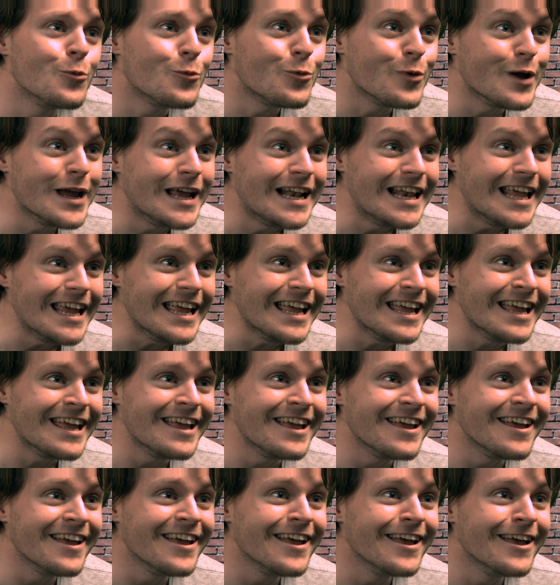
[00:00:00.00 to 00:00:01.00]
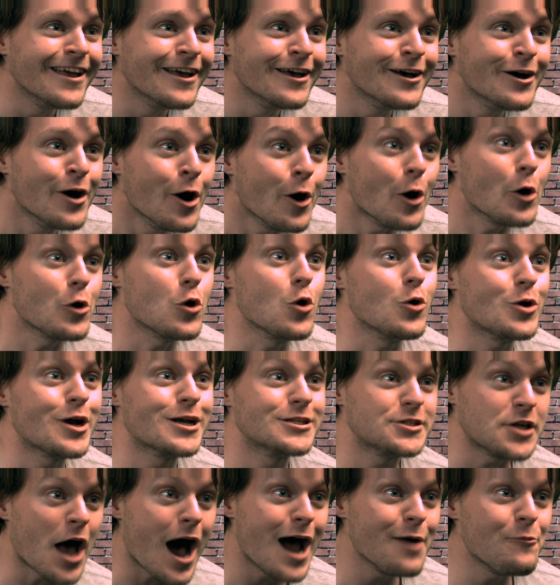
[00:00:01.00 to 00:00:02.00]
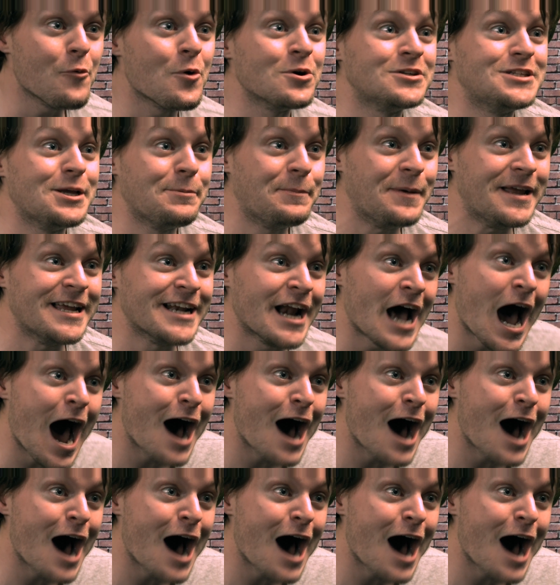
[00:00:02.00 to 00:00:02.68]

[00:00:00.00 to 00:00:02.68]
Really? Oh, good, because I want to be in a